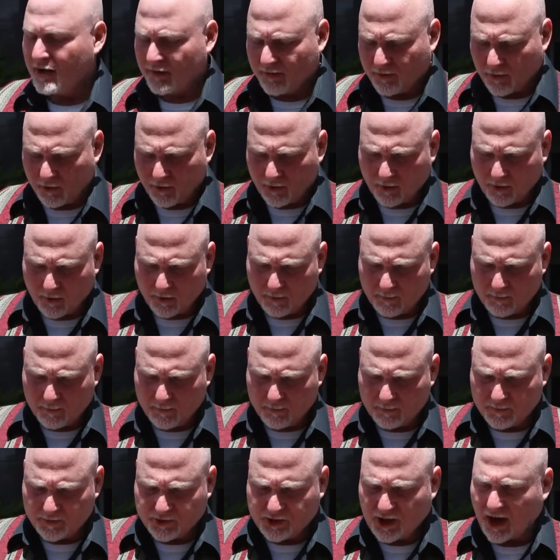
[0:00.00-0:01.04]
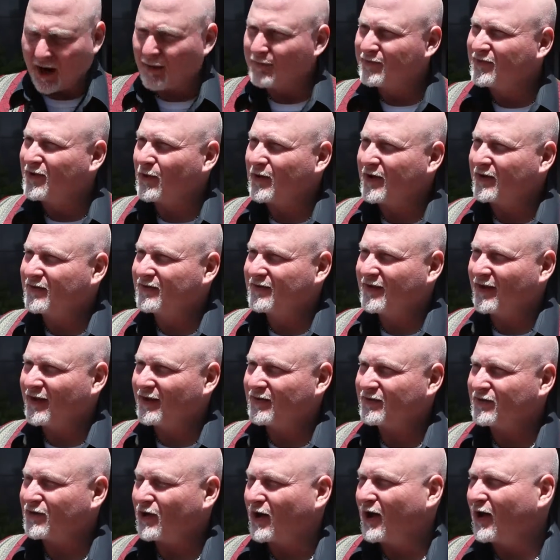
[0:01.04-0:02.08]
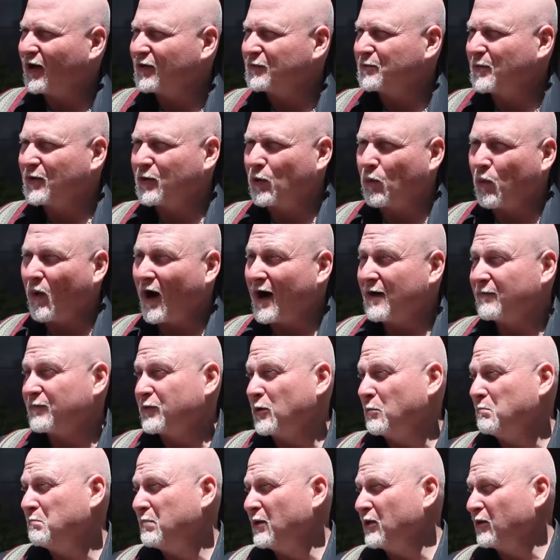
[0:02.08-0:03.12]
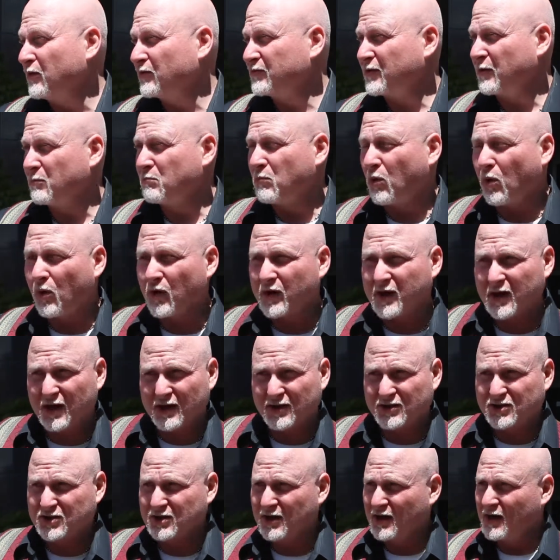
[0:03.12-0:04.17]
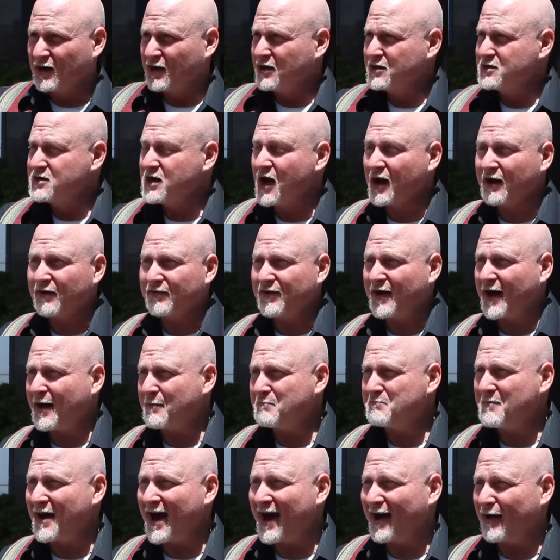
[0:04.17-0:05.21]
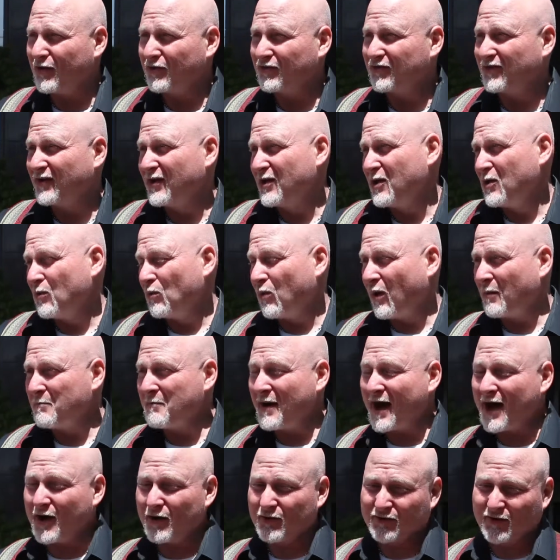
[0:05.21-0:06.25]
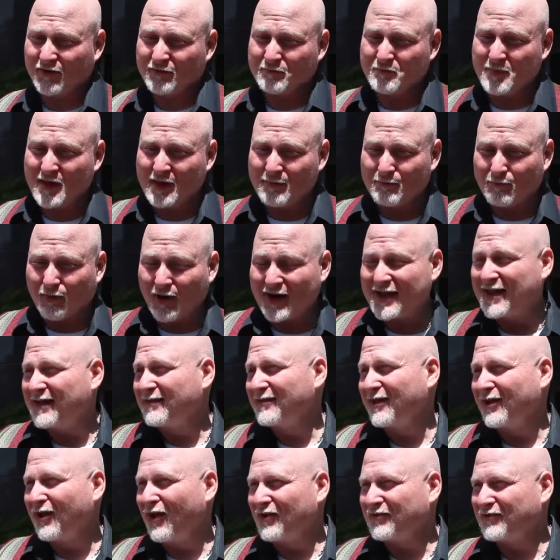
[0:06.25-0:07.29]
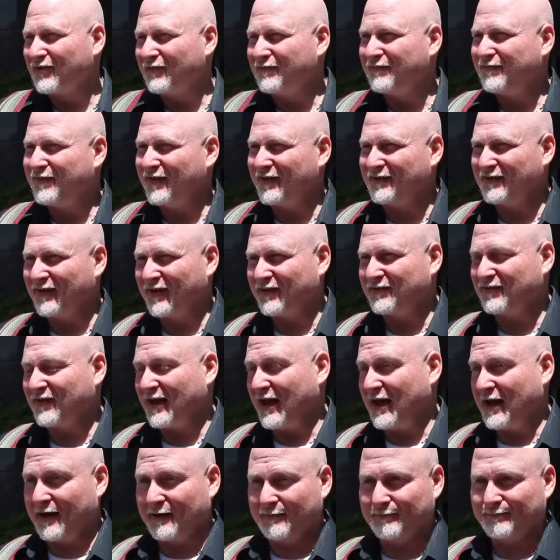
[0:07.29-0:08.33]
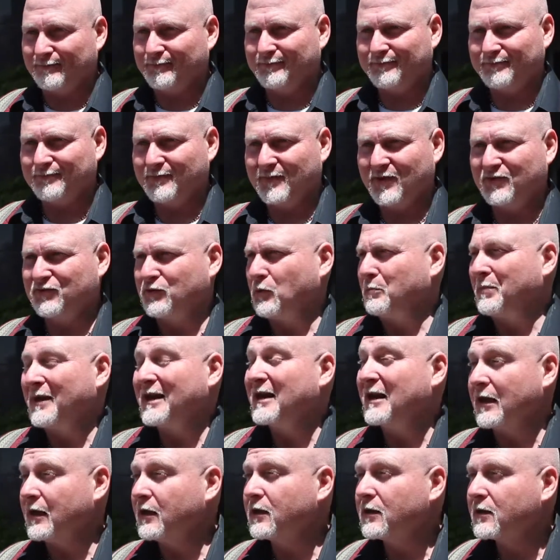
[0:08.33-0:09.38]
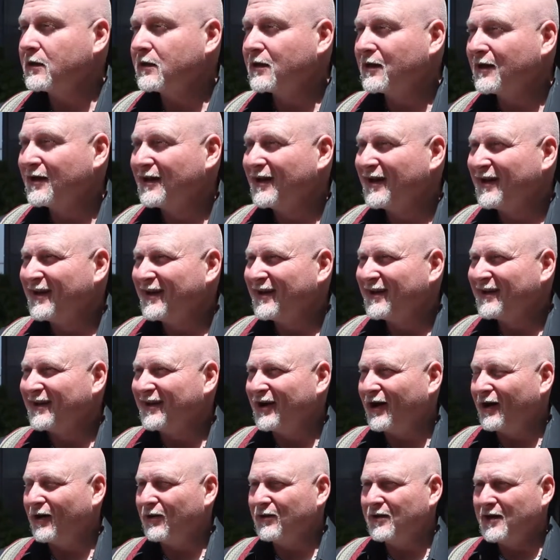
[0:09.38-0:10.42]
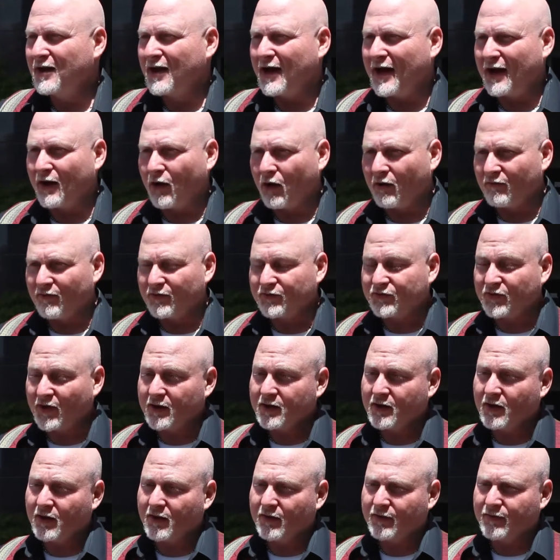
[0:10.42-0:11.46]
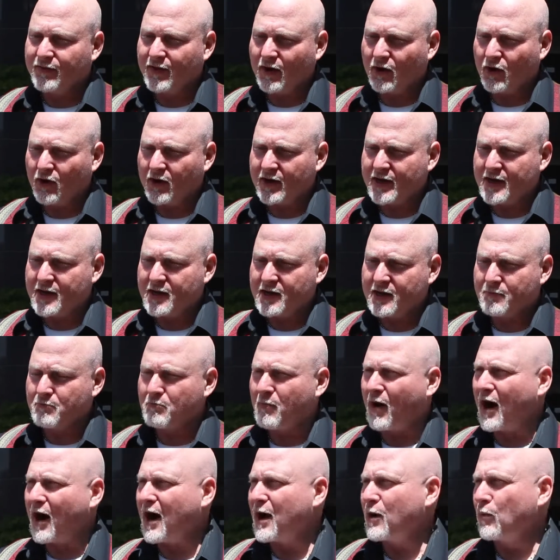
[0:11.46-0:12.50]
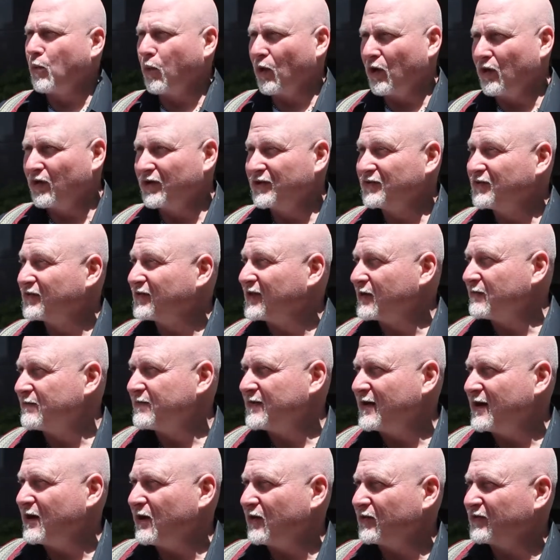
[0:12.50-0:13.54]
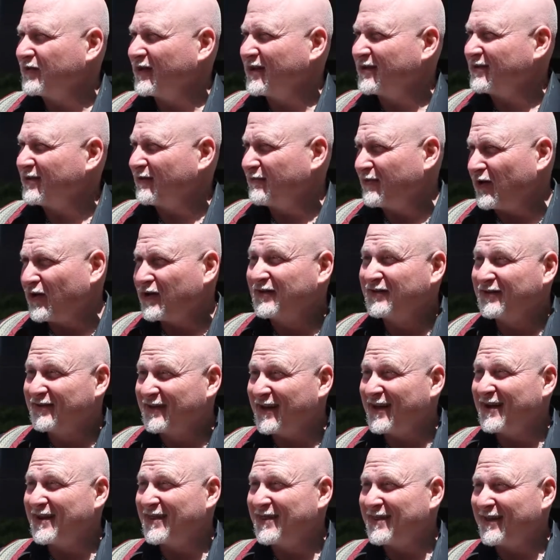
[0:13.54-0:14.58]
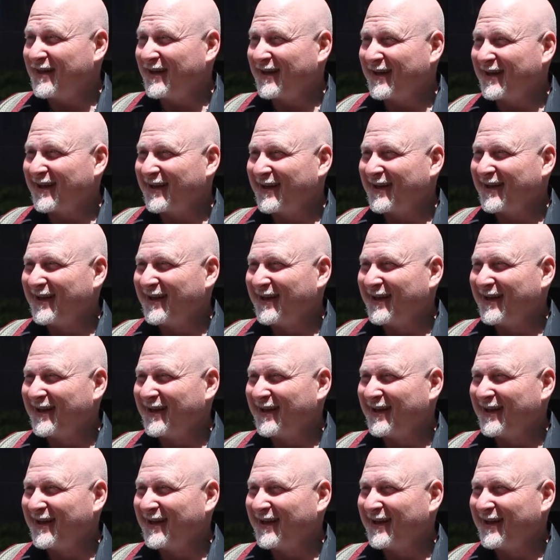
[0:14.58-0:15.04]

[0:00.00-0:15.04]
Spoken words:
Their jobs don't exist. Their husband, their wife, their bills, their mortgage, none of that matters. What matters is me breaking the laws of physics and stupidity. And all of a sudden they're in my world instead of theirs, and it's a very zen thing.